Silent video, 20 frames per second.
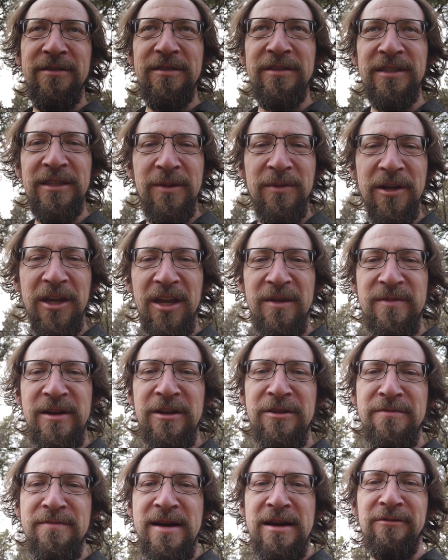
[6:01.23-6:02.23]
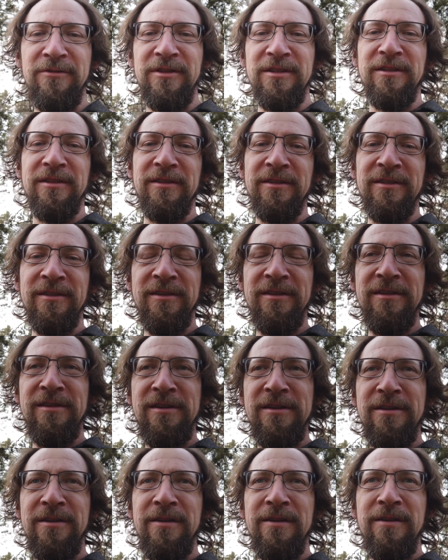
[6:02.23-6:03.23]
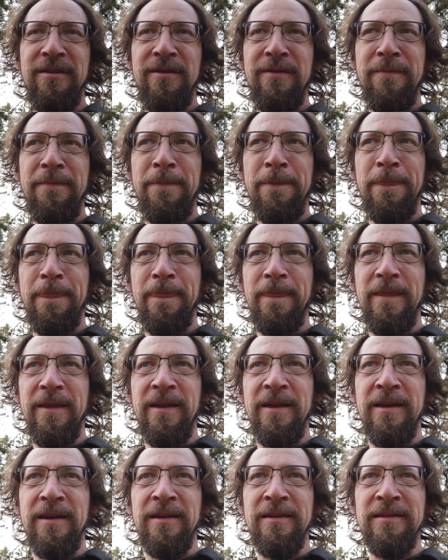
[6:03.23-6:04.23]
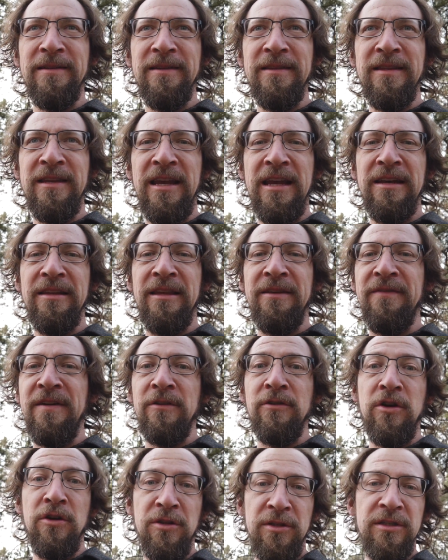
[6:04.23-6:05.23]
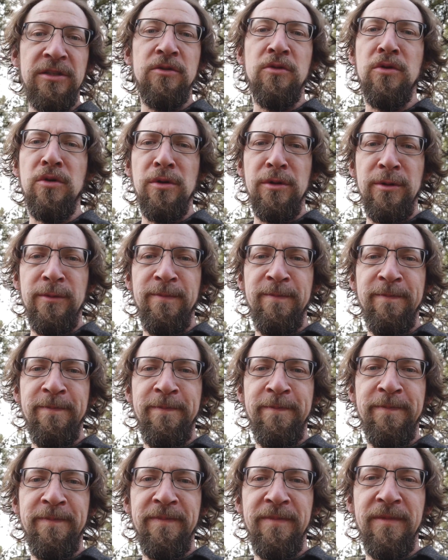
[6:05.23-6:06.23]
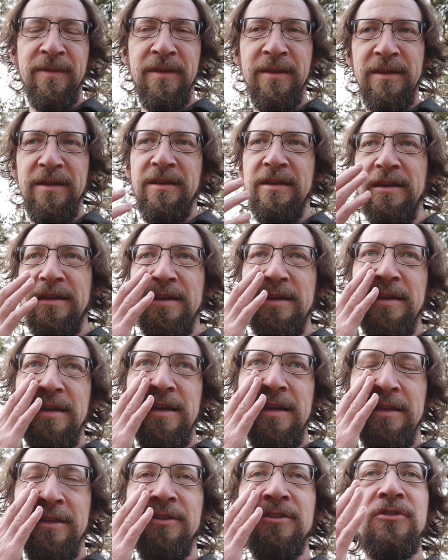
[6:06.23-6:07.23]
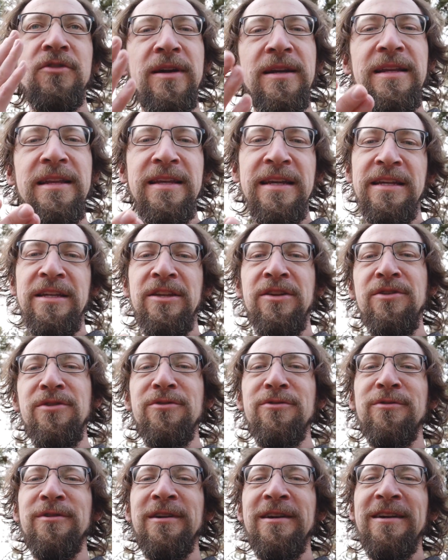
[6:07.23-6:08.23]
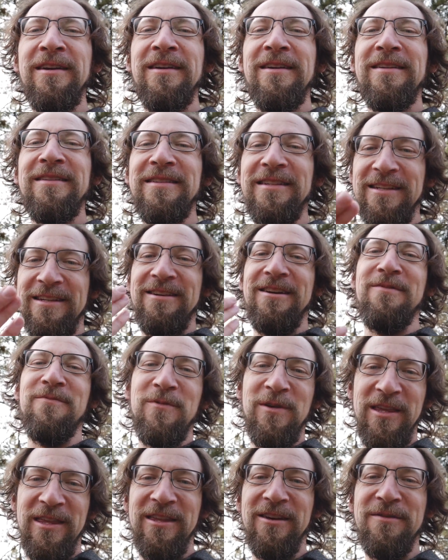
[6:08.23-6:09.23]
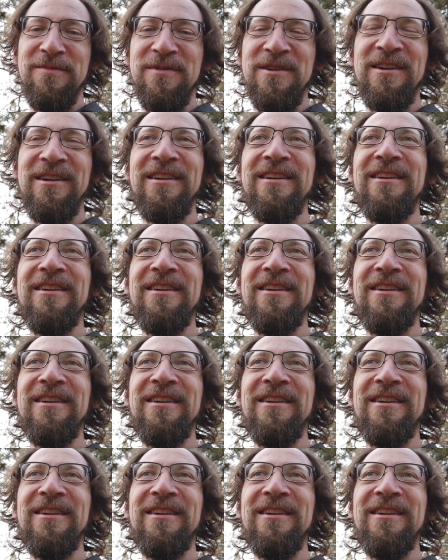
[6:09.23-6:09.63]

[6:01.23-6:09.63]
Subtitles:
someone came out of the mountains and they found all this gold, and they're trying to get you to come with them